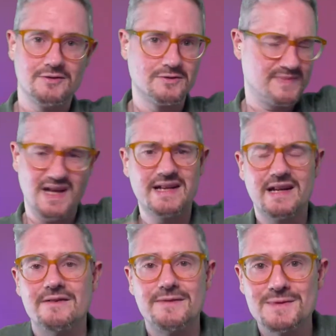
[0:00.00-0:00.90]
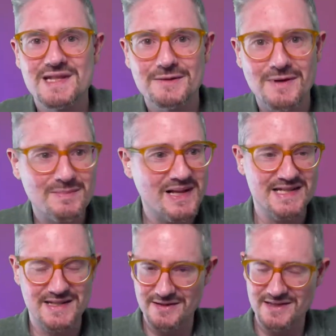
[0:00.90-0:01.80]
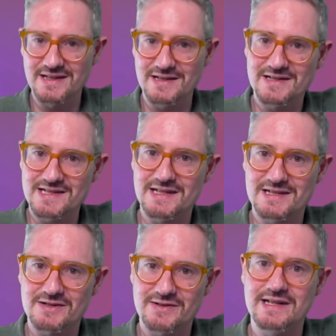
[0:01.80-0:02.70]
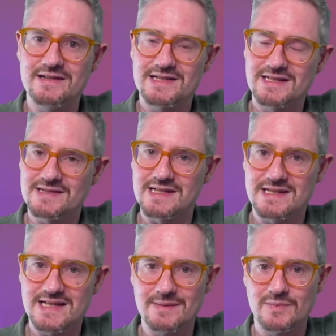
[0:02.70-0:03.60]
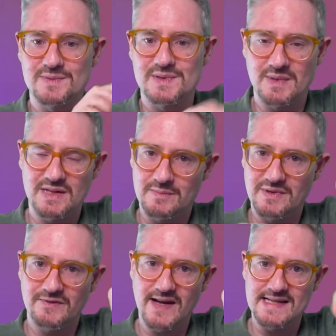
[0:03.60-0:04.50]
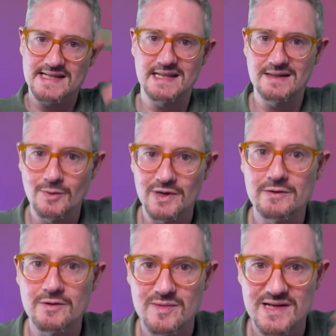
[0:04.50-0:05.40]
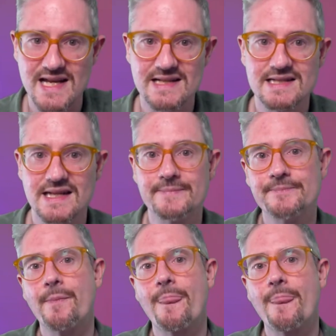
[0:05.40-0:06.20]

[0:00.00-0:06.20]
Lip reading: or I don't know, if it was in the right place, you could see the screen. You could still see the teleprompter, but you'd be facing what you were presenting.